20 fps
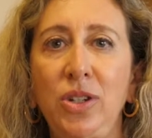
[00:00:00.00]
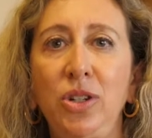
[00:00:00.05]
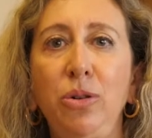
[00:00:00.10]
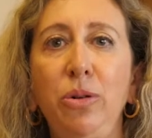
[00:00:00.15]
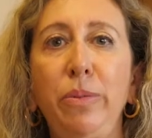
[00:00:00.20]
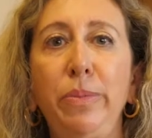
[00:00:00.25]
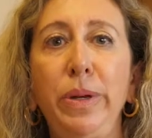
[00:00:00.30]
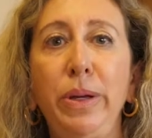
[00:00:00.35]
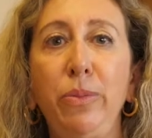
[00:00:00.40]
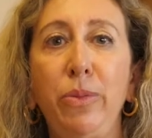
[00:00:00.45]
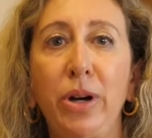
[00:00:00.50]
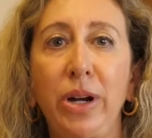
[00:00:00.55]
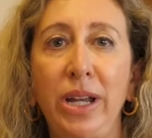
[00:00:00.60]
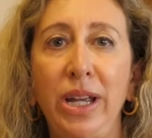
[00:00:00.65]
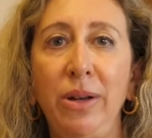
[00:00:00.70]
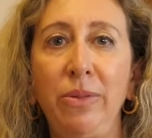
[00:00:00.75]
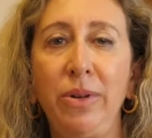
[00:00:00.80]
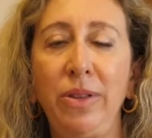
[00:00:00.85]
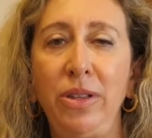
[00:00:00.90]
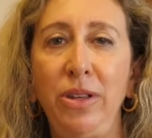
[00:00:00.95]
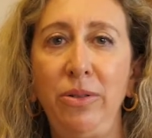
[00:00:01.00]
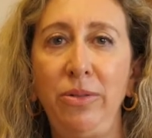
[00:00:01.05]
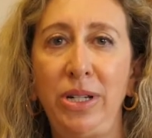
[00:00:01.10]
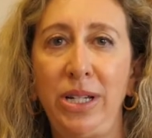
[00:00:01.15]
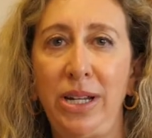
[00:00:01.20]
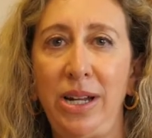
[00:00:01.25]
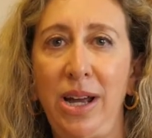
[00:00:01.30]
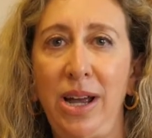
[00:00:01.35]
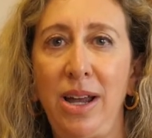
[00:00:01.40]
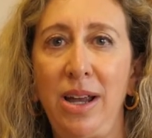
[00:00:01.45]
who will be working with you
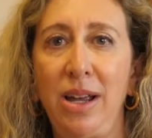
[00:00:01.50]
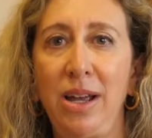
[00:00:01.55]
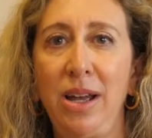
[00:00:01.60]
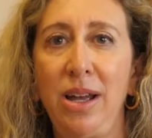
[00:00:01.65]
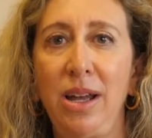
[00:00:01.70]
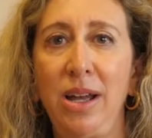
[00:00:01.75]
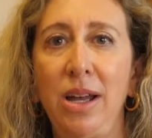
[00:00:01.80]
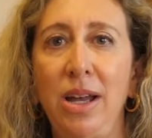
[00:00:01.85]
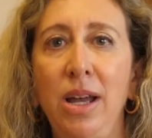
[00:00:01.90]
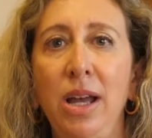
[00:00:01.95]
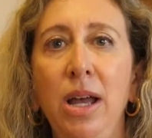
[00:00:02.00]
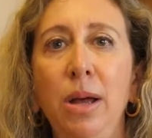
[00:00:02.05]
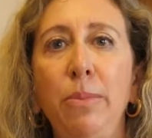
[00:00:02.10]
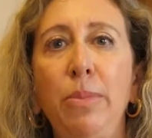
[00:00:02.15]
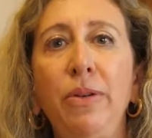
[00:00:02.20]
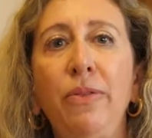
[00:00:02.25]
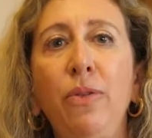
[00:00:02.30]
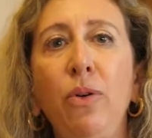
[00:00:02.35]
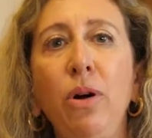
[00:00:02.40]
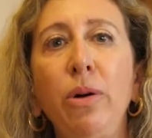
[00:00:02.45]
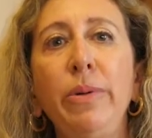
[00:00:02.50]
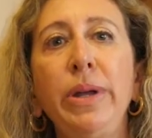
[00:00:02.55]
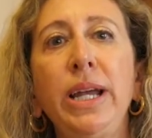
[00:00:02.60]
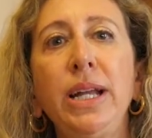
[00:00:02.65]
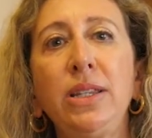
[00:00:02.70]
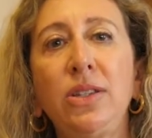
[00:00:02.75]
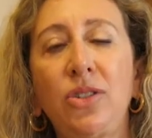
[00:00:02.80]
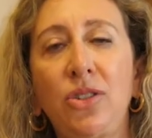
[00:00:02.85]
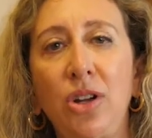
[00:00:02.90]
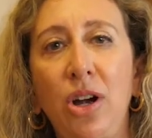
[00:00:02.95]
today. Before we
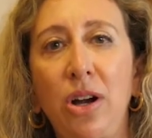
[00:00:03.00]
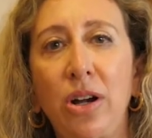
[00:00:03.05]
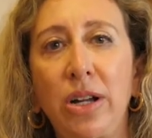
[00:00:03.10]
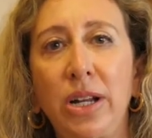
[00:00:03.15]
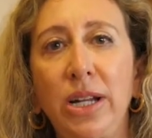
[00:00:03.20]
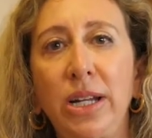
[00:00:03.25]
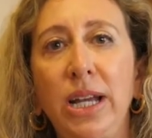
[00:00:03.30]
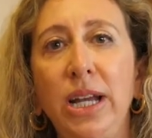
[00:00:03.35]
get started,